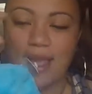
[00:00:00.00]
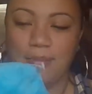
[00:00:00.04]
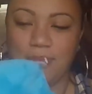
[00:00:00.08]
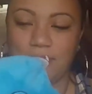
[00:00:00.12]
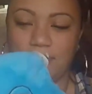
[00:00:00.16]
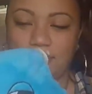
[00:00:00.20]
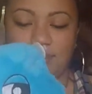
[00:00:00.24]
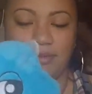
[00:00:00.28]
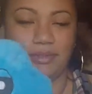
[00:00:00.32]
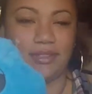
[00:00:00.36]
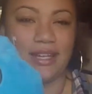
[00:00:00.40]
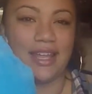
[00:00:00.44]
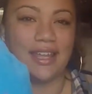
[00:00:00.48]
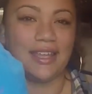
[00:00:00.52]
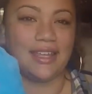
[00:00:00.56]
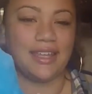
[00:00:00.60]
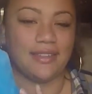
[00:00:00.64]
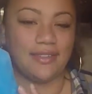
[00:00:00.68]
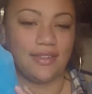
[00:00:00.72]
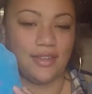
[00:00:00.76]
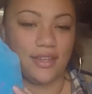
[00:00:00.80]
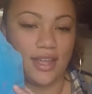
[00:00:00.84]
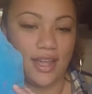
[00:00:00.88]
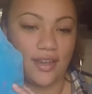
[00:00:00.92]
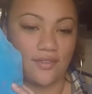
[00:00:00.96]
type of
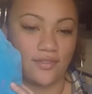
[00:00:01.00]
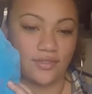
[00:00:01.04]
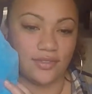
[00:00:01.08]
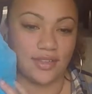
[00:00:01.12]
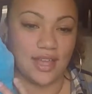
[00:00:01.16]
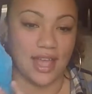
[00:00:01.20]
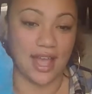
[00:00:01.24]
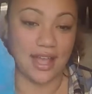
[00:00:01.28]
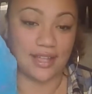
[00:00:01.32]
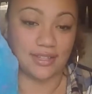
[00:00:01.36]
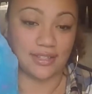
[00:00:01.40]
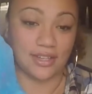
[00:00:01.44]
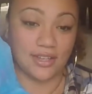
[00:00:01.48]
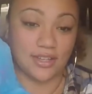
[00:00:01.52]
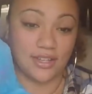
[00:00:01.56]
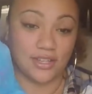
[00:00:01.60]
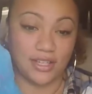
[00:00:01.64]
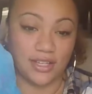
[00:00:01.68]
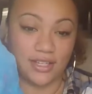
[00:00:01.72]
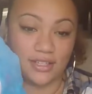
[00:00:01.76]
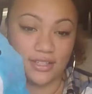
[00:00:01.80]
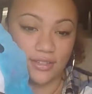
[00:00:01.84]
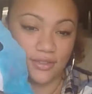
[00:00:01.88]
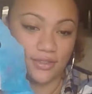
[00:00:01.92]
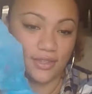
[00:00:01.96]
blanket that has a
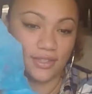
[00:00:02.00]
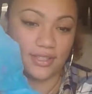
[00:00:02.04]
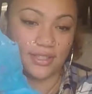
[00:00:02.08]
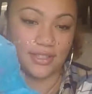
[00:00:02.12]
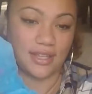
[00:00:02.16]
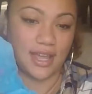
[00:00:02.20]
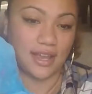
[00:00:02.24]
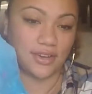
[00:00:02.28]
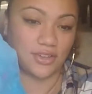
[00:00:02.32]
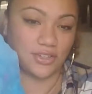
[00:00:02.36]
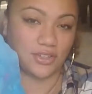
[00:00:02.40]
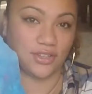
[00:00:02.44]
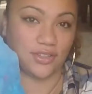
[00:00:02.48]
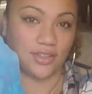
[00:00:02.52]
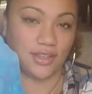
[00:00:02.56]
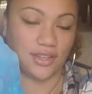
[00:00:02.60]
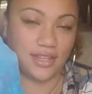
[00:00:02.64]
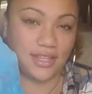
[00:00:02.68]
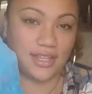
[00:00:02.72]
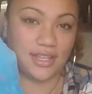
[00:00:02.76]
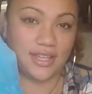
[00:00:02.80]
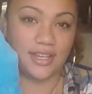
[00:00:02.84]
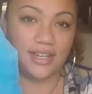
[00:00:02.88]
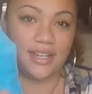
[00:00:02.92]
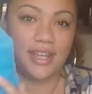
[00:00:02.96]
hood. So this is actually the
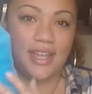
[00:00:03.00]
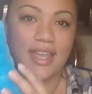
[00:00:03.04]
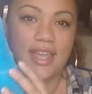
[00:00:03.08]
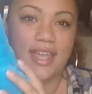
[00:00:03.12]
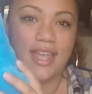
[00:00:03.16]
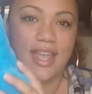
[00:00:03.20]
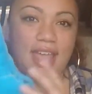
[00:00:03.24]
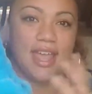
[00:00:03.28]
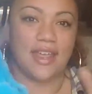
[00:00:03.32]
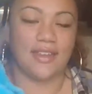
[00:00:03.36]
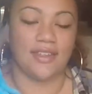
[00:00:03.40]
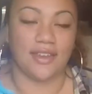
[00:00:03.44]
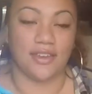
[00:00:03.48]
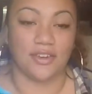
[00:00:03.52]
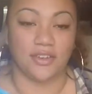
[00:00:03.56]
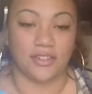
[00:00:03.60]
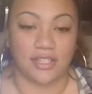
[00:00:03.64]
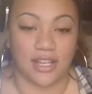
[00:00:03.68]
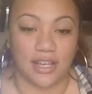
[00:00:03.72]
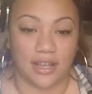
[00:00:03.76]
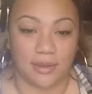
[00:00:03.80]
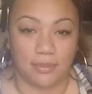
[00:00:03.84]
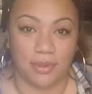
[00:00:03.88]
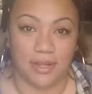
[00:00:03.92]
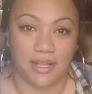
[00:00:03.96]
hood. And then there
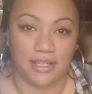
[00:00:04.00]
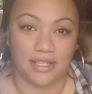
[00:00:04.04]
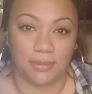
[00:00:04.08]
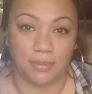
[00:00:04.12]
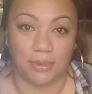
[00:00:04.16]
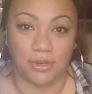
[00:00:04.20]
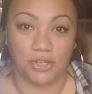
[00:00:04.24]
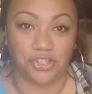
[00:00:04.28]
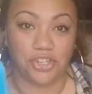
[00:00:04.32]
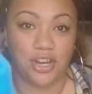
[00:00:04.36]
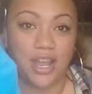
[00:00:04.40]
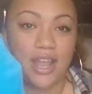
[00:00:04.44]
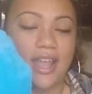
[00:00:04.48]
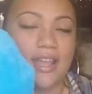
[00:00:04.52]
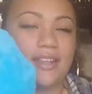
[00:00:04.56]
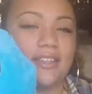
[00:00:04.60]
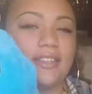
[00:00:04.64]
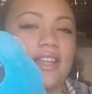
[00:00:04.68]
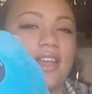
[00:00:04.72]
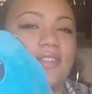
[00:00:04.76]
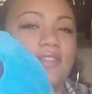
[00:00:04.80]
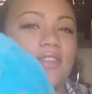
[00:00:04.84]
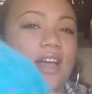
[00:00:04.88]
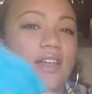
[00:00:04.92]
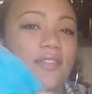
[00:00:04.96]
was like a place to put your hands.
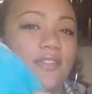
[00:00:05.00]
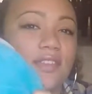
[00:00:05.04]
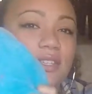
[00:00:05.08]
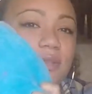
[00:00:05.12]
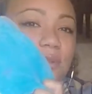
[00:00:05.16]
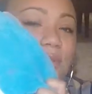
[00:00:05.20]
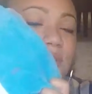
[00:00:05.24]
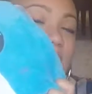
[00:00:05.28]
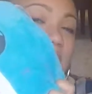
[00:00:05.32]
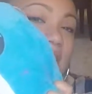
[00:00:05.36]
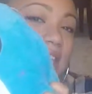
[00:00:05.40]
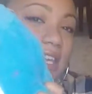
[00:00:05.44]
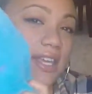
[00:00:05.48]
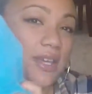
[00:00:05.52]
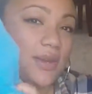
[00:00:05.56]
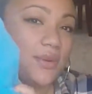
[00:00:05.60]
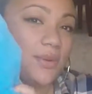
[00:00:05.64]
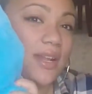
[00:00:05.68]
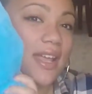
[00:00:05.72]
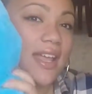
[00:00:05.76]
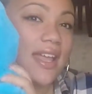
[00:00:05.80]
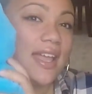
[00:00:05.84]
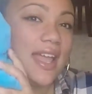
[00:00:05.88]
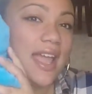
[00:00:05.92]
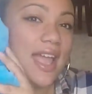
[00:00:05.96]
And I thought this was
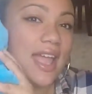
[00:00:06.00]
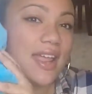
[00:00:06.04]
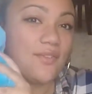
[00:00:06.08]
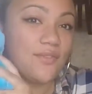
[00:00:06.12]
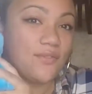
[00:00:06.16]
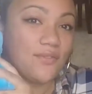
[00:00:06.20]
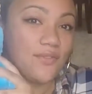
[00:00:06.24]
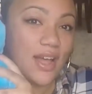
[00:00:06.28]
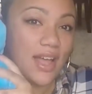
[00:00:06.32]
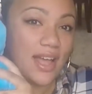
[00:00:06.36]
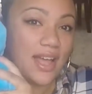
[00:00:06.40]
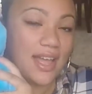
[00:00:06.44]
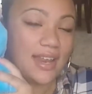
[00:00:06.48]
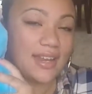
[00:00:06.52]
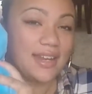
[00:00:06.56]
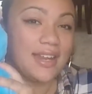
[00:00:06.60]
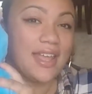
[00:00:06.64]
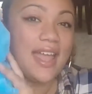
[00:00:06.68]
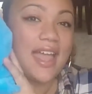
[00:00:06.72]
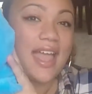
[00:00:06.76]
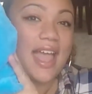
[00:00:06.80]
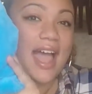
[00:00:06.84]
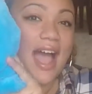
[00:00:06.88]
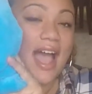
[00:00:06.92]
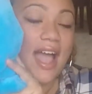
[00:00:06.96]
cute and fun.
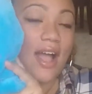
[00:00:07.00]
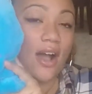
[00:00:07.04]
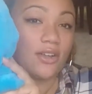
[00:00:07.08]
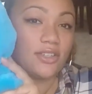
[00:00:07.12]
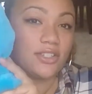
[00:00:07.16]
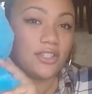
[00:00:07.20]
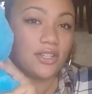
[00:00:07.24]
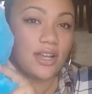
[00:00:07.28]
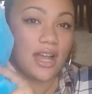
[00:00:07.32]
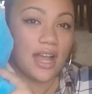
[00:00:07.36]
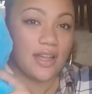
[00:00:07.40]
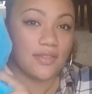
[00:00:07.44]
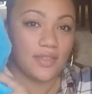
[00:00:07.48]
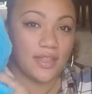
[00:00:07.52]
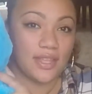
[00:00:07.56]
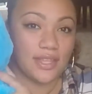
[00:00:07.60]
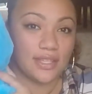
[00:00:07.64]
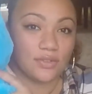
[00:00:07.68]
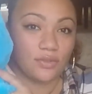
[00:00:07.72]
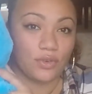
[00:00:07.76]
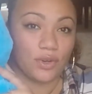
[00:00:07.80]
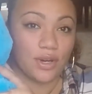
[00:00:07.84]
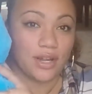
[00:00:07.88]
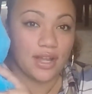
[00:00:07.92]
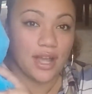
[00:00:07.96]
I also got
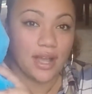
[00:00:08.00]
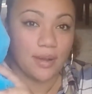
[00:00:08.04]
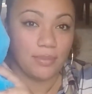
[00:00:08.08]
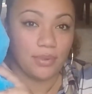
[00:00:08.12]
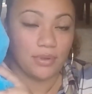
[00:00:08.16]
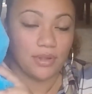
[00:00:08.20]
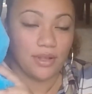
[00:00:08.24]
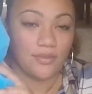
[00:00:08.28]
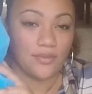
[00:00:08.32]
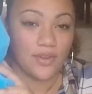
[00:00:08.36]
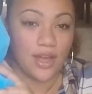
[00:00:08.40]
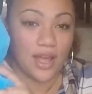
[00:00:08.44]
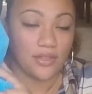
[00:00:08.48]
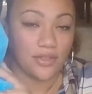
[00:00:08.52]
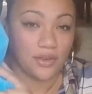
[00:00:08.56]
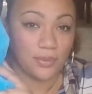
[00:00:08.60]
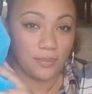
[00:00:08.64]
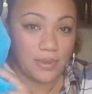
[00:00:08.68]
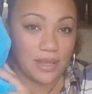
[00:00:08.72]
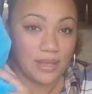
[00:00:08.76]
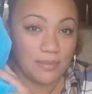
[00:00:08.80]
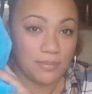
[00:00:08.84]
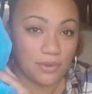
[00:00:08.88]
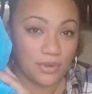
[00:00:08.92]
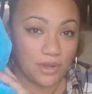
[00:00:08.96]
this for a couple of other
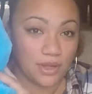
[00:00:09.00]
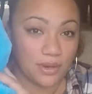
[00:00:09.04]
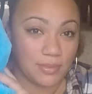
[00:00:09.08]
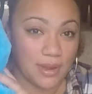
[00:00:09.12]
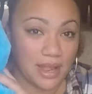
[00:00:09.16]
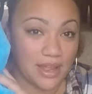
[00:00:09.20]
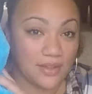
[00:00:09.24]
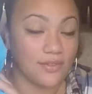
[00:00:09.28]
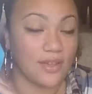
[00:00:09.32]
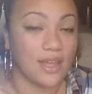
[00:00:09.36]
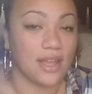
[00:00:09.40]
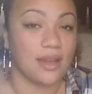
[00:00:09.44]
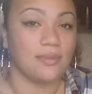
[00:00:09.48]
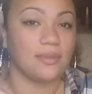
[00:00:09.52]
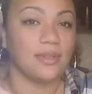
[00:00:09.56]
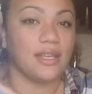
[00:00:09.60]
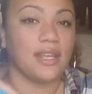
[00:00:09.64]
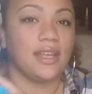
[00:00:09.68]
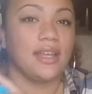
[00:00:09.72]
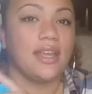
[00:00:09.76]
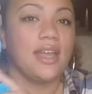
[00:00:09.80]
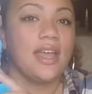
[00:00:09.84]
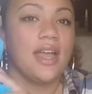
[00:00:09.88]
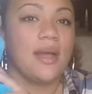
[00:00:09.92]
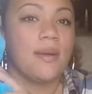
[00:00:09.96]
people in my
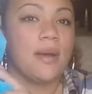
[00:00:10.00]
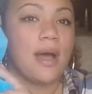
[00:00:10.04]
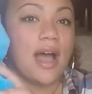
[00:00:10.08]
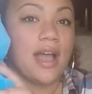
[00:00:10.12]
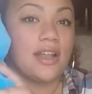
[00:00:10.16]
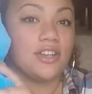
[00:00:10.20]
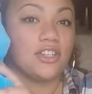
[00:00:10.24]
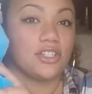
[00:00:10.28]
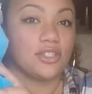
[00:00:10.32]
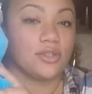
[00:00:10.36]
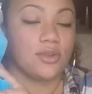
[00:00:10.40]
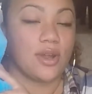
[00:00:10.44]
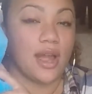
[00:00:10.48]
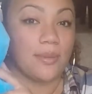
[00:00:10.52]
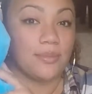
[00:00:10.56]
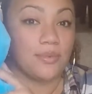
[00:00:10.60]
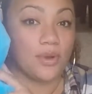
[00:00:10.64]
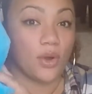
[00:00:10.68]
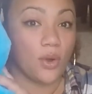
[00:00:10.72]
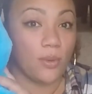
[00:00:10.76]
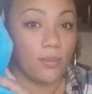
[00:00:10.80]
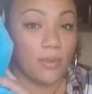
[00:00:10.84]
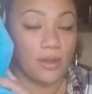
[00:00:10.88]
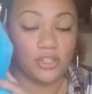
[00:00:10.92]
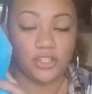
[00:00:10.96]
family. I just grabbed a
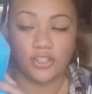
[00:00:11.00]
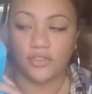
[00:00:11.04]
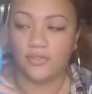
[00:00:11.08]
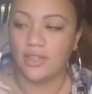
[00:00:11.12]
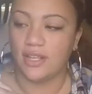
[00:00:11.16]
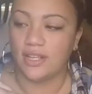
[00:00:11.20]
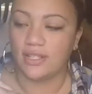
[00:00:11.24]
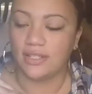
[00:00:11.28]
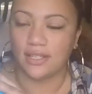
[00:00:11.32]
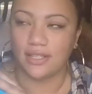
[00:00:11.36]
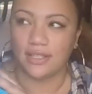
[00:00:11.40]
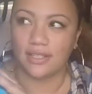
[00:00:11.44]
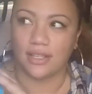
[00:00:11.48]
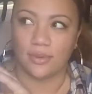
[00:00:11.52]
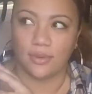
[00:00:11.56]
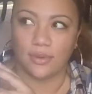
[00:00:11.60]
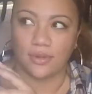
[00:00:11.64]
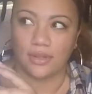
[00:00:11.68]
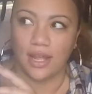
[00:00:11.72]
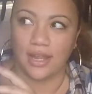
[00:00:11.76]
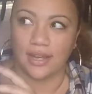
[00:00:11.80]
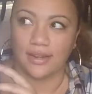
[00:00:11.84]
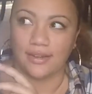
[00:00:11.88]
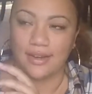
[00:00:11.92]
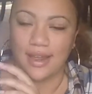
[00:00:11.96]
whole bunch of these because they were
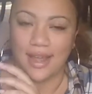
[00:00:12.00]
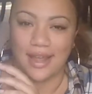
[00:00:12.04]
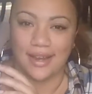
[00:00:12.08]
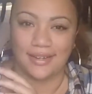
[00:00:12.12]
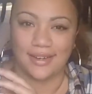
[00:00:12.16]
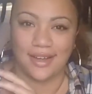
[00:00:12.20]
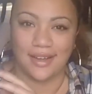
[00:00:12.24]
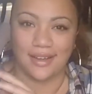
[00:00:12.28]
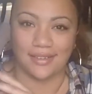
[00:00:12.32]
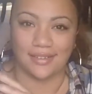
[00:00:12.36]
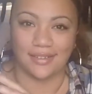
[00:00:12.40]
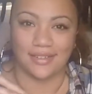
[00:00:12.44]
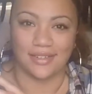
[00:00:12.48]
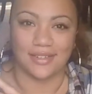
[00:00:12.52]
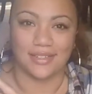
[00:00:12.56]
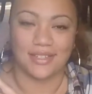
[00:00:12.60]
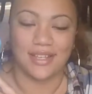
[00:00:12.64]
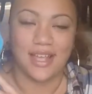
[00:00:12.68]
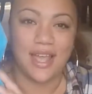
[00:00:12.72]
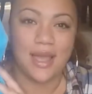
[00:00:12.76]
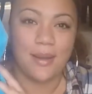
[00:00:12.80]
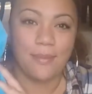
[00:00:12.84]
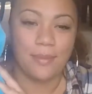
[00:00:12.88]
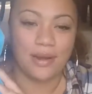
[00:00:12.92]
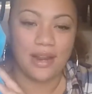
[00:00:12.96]
like $9.
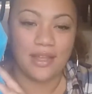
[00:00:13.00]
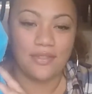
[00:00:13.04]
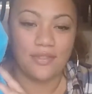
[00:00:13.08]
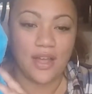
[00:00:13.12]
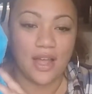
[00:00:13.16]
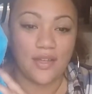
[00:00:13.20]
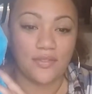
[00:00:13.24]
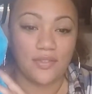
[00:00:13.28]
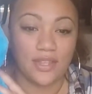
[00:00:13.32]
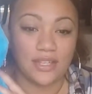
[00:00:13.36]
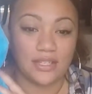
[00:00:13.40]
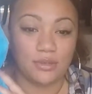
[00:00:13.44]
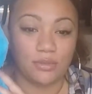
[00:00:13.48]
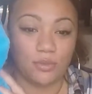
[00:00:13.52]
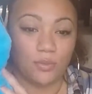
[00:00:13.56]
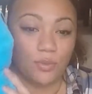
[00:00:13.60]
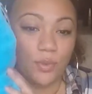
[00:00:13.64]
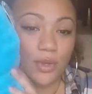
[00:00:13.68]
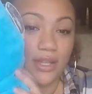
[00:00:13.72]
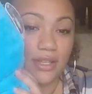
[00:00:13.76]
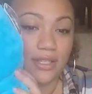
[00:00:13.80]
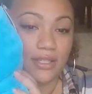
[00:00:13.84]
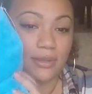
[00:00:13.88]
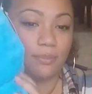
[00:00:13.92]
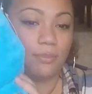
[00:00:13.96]
But I thought this one
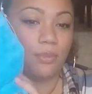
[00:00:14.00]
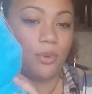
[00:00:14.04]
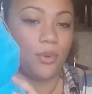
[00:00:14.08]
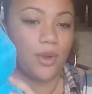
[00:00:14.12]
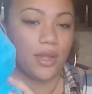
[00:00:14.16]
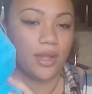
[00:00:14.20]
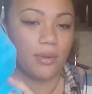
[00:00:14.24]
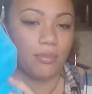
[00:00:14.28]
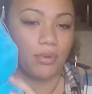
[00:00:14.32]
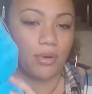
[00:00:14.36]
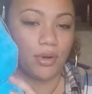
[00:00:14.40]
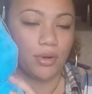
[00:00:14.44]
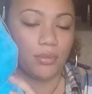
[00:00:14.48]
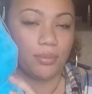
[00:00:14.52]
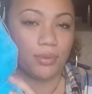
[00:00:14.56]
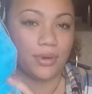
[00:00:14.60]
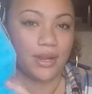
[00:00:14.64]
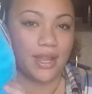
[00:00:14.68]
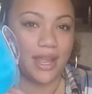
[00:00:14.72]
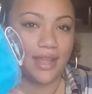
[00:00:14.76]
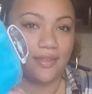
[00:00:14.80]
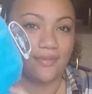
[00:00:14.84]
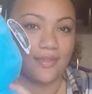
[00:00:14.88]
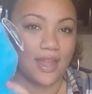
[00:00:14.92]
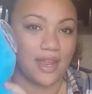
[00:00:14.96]
was boy
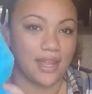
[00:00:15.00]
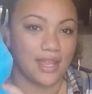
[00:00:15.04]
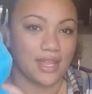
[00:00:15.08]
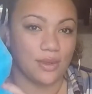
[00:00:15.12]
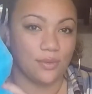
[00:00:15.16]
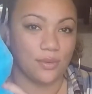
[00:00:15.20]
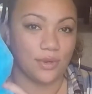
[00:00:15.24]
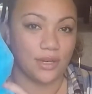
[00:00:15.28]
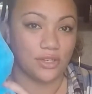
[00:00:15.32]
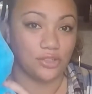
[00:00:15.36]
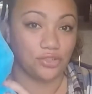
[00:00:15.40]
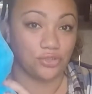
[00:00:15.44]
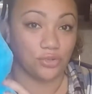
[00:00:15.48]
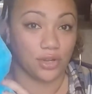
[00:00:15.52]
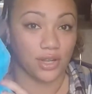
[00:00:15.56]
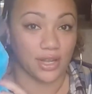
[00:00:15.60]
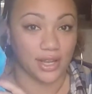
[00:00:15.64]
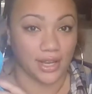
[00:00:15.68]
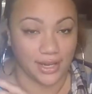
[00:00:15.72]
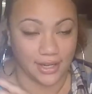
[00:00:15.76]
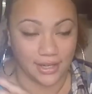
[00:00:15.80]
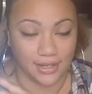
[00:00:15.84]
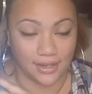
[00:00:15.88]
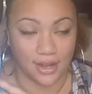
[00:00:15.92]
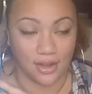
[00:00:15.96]
appropriate and that he would enjoy
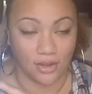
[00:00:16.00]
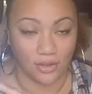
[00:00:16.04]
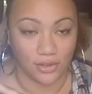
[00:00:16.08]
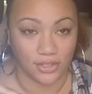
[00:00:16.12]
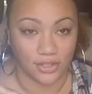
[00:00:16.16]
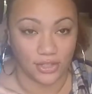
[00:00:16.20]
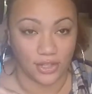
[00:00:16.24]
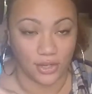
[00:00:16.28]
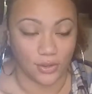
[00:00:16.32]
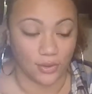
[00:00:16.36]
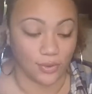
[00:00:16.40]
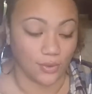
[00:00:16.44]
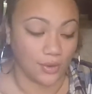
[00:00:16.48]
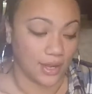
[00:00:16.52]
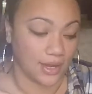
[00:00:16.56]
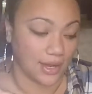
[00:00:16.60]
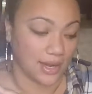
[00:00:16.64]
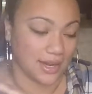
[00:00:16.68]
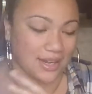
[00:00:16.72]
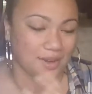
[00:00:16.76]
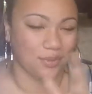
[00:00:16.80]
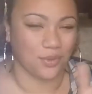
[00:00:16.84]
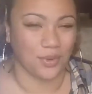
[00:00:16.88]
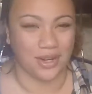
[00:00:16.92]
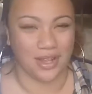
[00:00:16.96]
it also. And
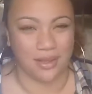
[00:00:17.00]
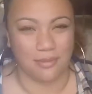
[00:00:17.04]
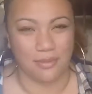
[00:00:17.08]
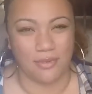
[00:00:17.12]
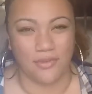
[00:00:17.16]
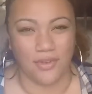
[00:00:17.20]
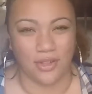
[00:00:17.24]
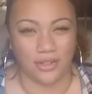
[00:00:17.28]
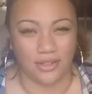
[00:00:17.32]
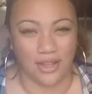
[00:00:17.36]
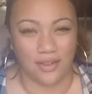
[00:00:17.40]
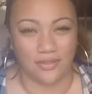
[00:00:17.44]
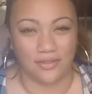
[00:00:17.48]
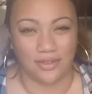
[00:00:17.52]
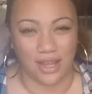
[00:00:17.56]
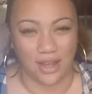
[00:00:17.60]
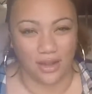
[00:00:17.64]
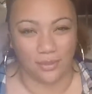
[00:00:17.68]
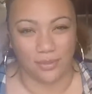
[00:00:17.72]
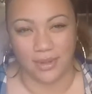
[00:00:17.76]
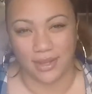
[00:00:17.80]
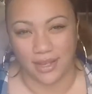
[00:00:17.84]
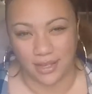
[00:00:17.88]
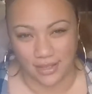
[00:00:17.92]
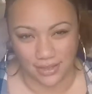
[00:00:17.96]
I didn't want him to feel left
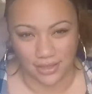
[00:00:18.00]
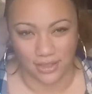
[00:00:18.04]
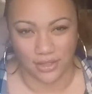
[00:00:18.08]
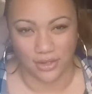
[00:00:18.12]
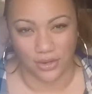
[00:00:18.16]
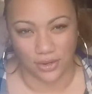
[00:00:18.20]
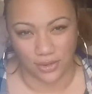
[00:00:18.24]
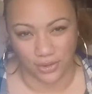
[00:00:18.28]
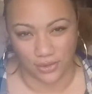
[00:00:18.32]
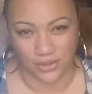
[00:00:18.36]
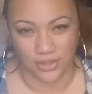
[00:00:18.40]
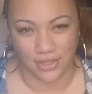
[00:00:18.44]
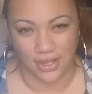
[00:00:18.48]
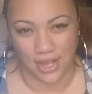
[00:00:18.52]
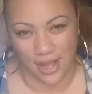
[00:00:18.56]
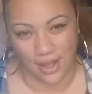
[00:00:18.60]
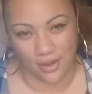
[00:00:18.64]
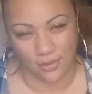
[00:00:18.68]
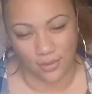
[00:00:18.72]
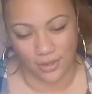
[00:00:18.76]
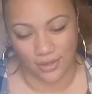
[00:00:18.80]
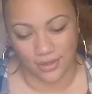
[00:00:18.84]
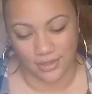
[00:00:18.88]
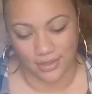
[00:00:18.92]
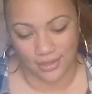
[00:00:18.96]
out because the girls got
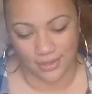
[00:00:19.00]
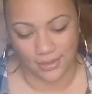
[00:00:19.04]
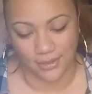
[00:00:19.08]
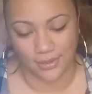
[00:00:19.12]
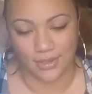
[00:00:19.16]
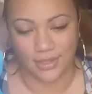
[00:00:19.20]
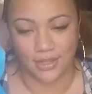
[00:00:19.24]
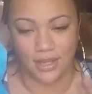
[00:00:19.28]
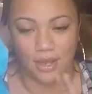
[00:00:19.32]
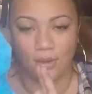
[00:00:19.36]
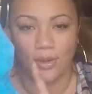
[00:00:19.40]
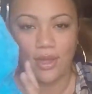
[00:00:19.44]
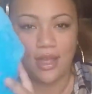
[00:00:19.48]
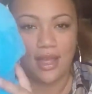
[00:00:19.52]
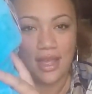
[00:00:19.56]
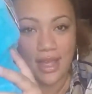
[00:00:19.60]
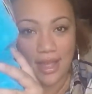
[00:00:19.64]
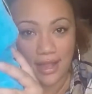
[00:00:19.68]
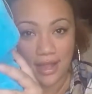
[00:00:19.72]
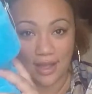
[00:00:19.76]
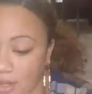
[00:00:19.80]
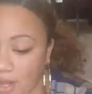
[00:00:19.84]
one too. So